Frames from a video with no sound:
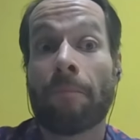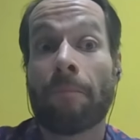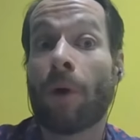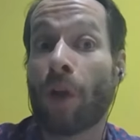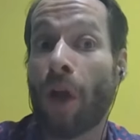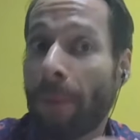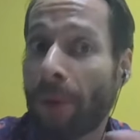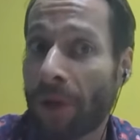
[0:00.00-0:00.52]

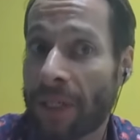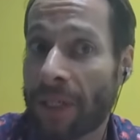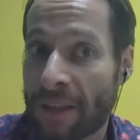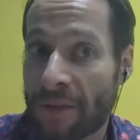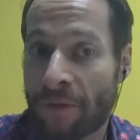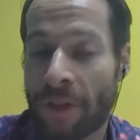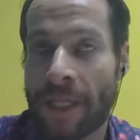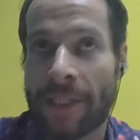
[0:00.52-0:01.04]

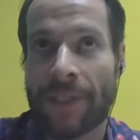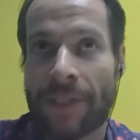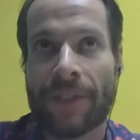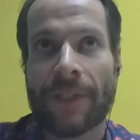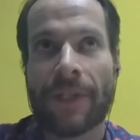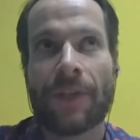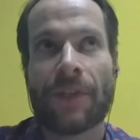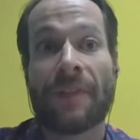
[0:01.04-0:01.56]
monopolies, for
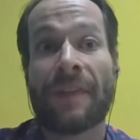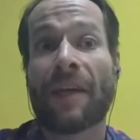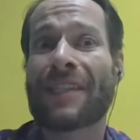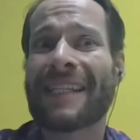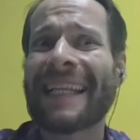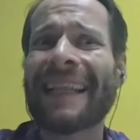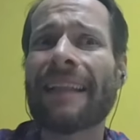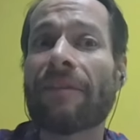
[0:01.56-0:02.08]
instance. And
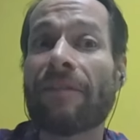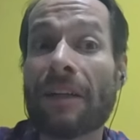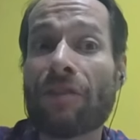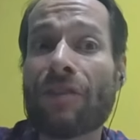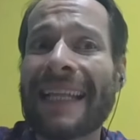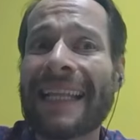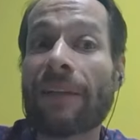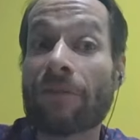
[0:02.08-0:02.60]
there's
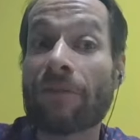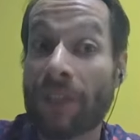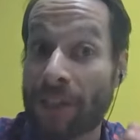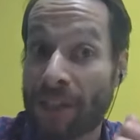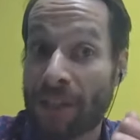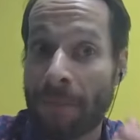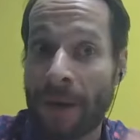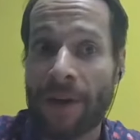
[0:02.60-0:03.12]
very little
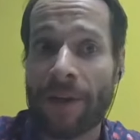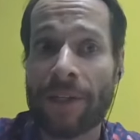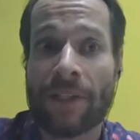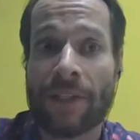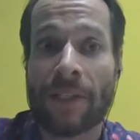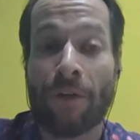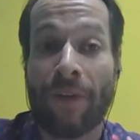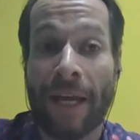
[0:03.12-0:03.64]

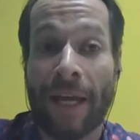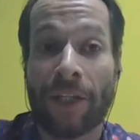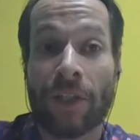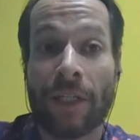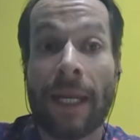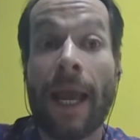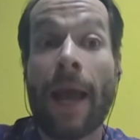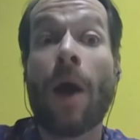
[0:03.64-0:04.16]
transparency of
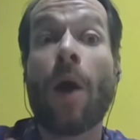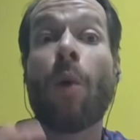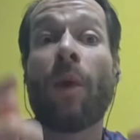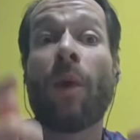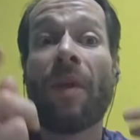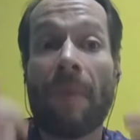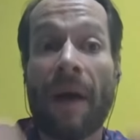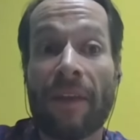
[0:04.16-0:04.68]
actually
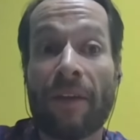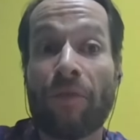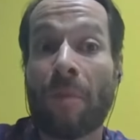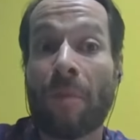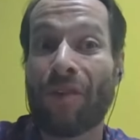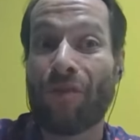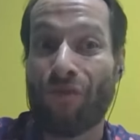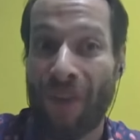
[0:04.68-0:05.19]
where the money
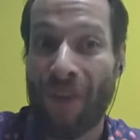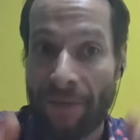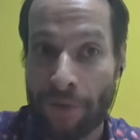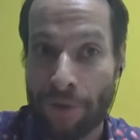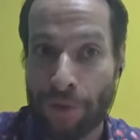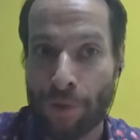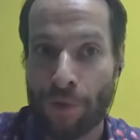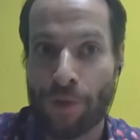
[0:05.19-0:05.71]
from the
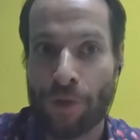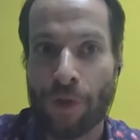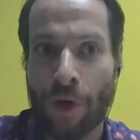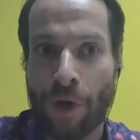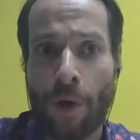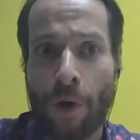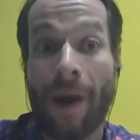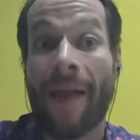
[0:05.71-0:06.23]
revenues
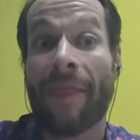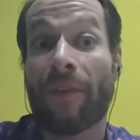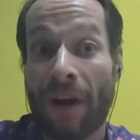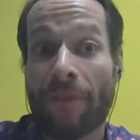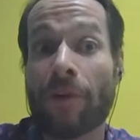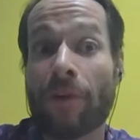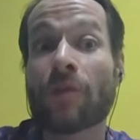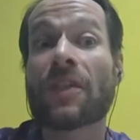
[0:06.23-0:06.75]
go. And the
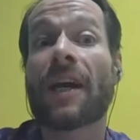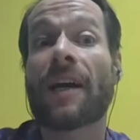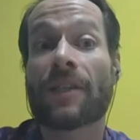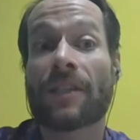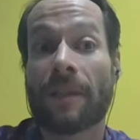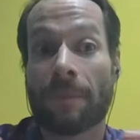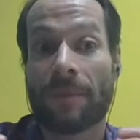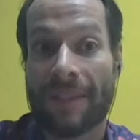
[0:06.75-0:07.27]
revenues are
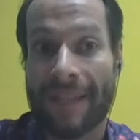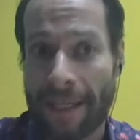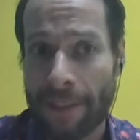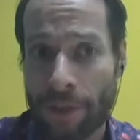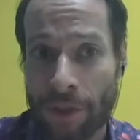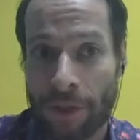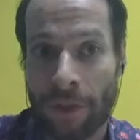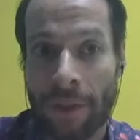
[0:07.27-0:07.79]

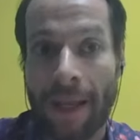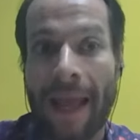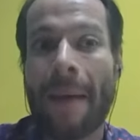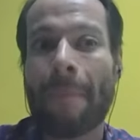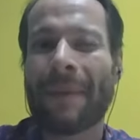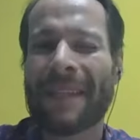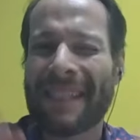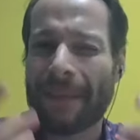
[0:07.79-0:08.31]
substantial,
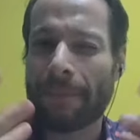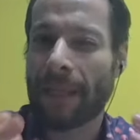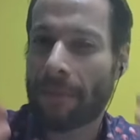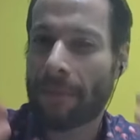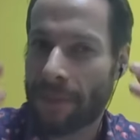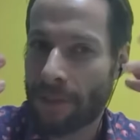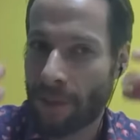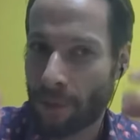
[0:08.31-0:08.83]
but
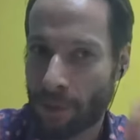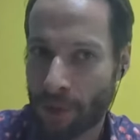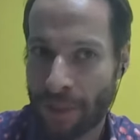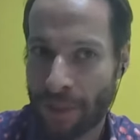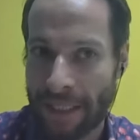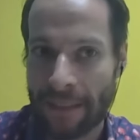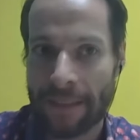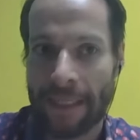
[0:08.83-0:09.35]
sometimes they don't
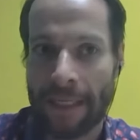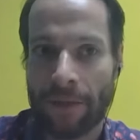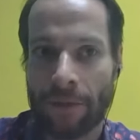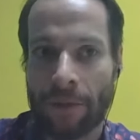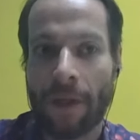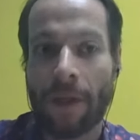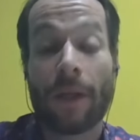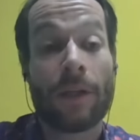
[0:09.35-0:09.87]
trickle
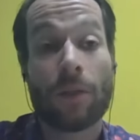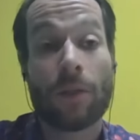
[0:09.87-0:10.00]
down